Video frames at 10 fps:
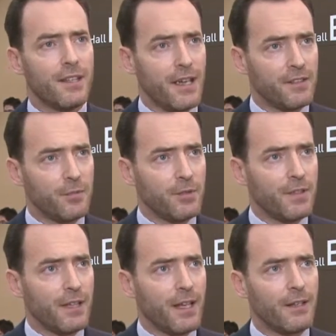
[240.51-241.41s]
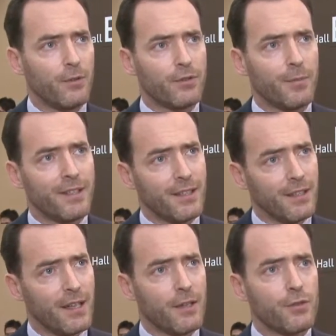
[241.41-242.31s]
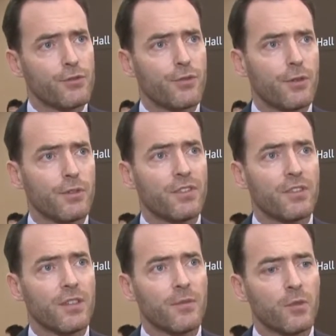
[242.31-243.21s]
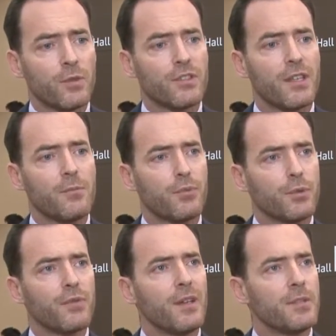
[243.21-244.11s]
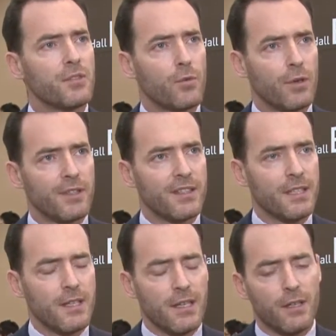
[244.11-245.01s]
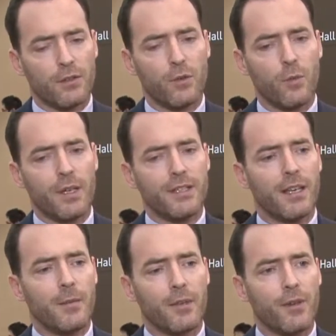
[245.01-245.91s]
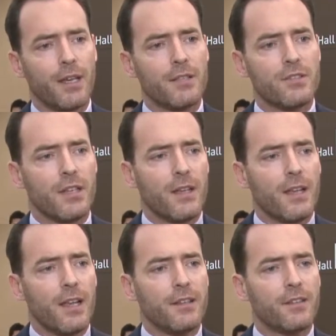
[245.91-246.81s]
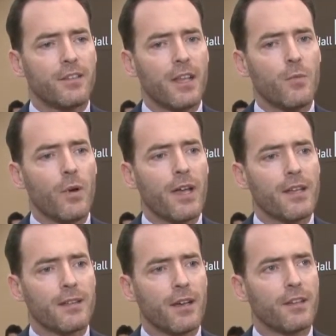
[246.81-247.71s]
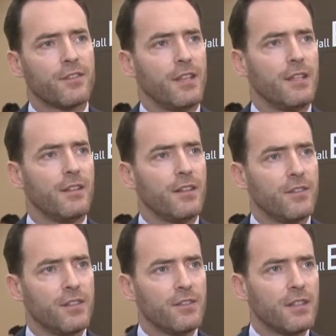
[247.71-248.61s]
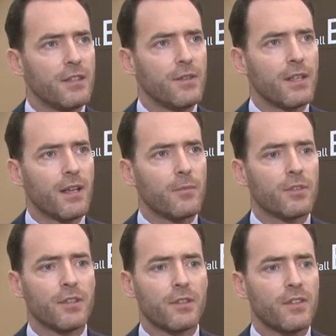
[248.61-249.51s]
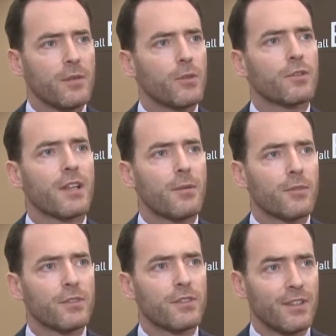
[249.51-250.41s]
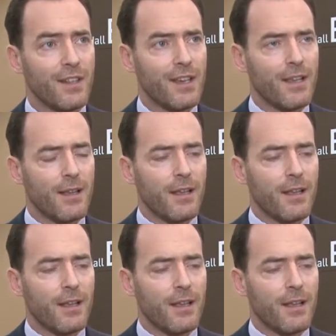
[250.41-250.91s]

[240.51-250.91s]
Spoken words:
enhancement and automatic gain control systems, which improve image quality. So wide dynamic range, in the same way it does in CCTV cameras and CMOS cameras today,